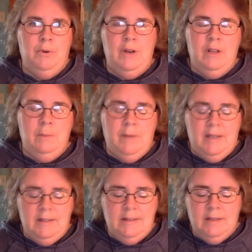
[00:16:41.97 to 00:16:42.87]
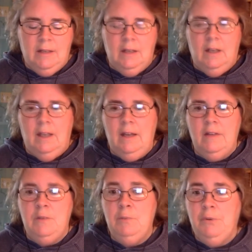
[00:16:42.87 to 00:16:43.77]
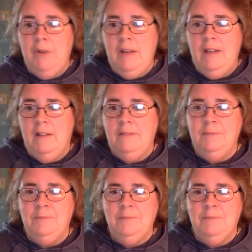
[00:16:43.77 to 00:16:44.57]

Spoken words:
perennial beds. It is a perennial.